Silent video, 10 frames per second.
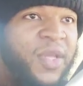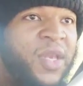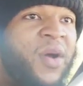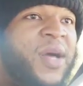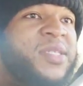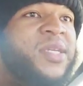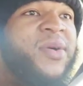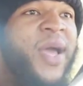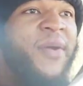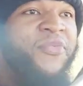You know, I
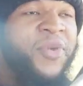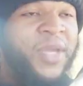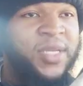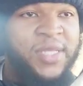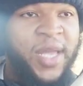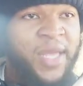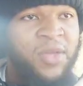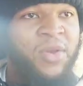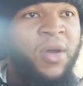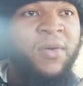still have friends
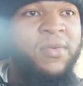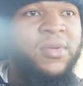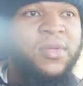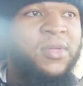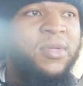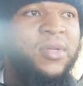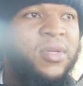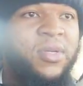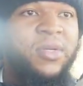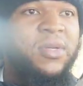that you know
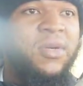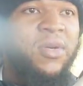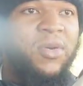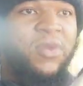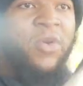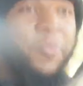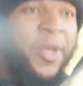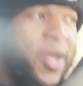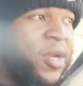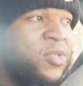
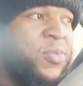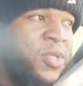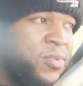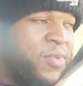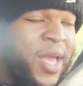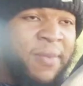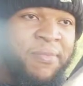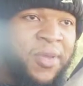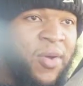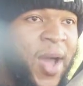whose parents was had
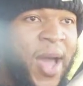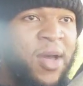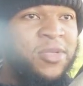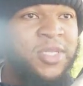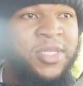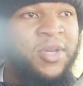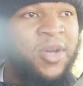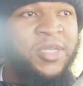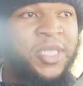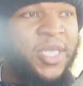you know houses and
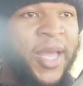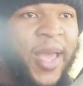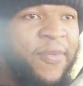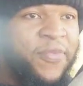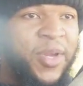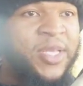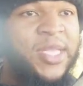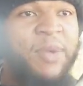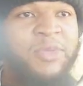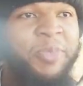all shit. And I have
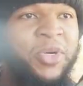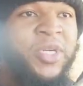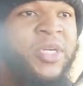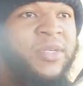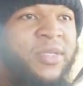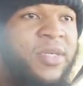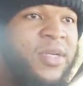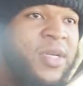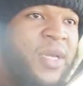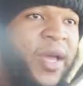friends that was poor.
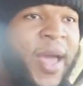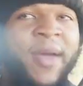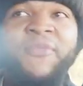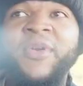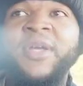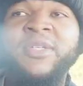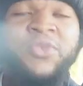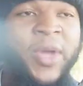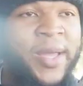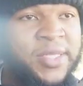I have friends
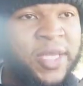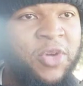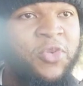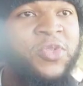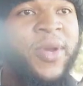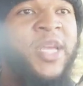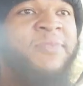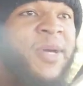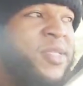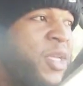who had single who was
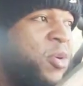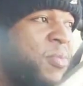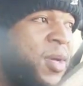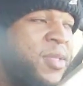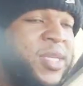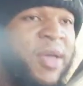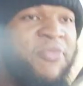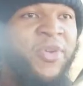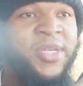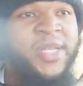raised by single mothers. I
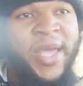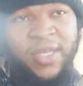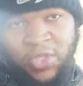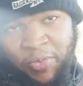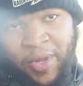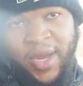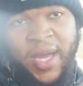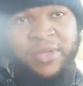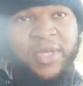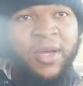have friends that had two
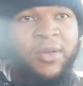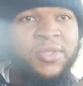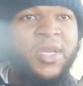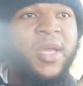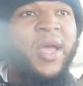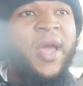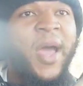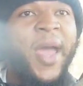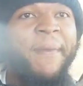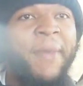parent households.
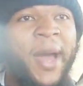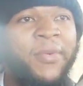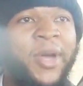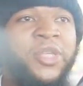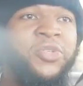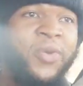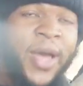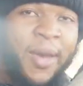I have biracial.